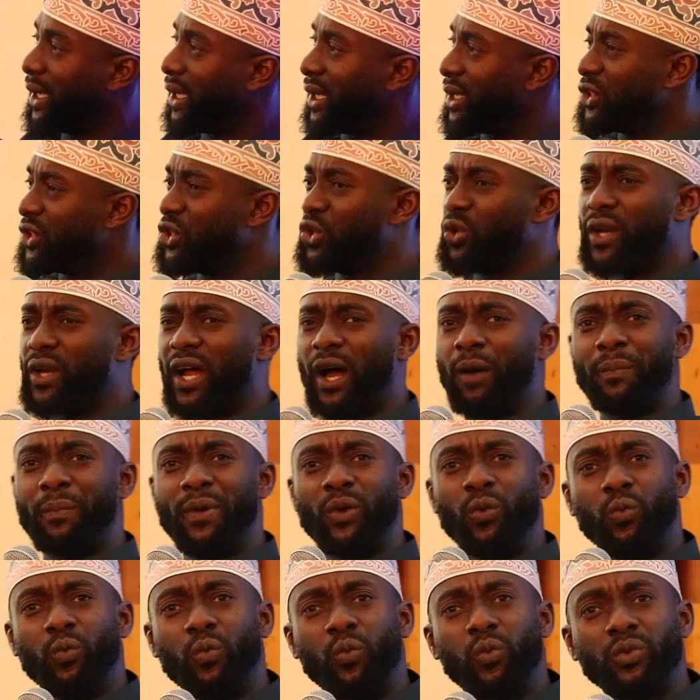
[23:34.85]
you now be
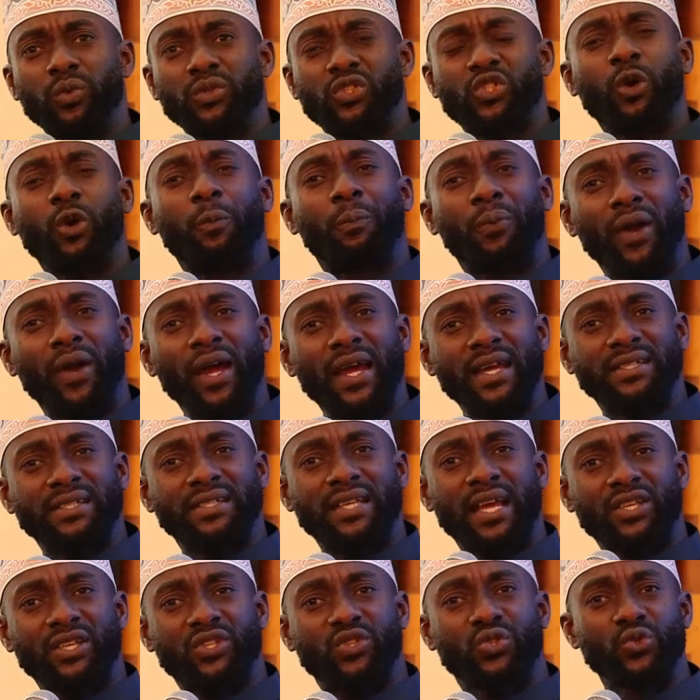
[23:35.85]
surprised
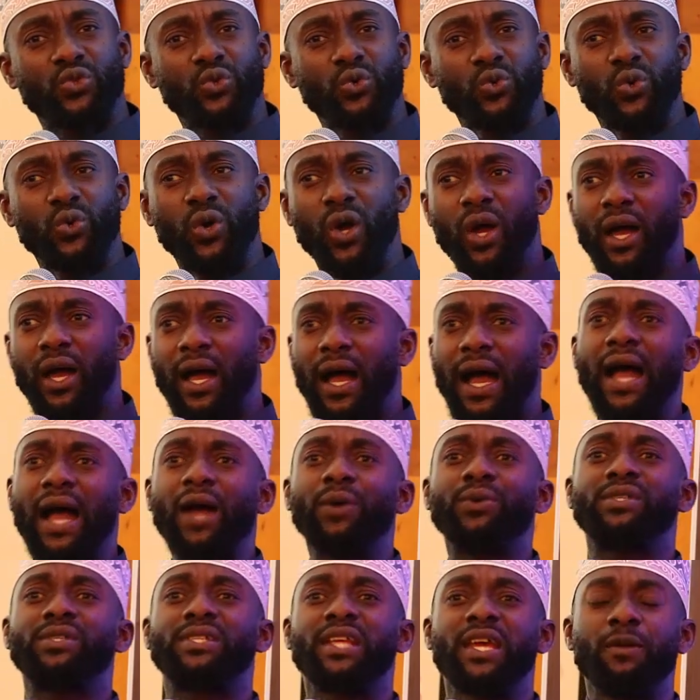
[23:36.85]
as to how
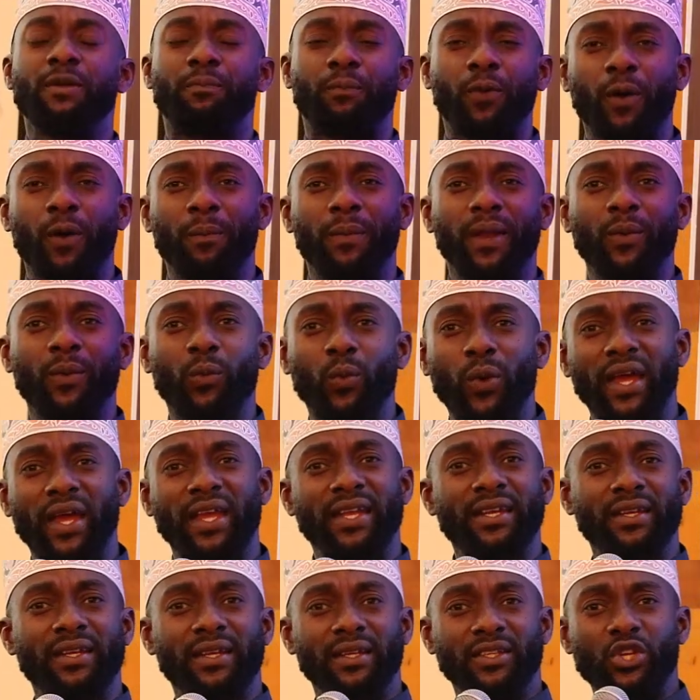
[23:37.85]
is there a problem
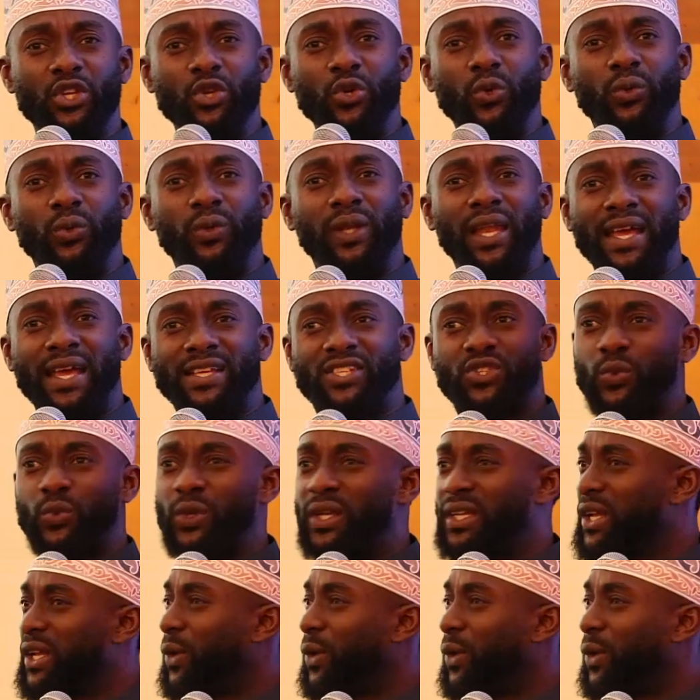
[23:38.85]
when, you know, last week